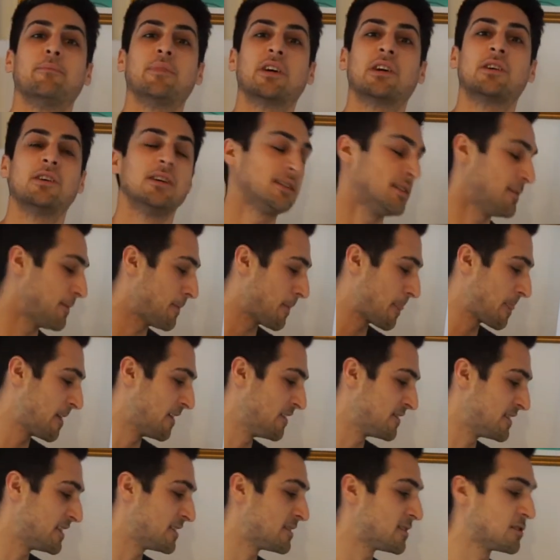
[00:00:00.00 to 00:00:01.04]
because
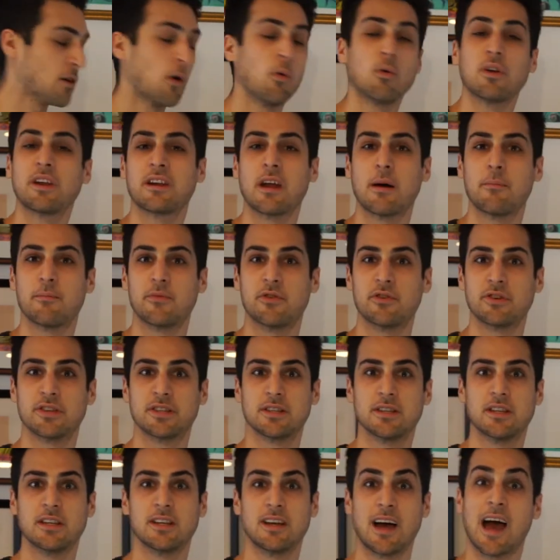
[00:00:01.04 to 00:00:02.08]
this is only
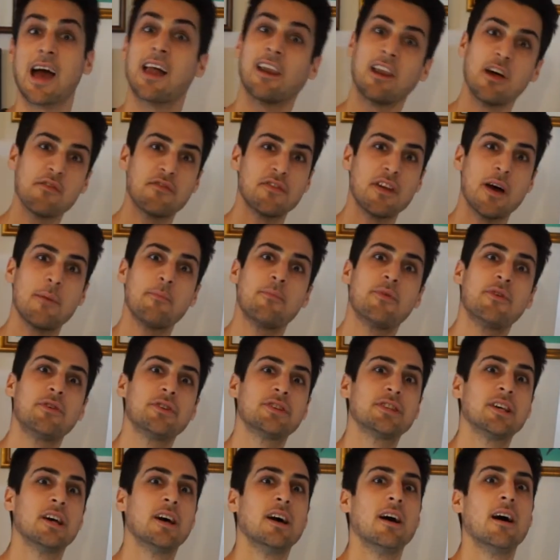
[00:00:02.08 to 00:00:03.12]
numbers. I love numbers.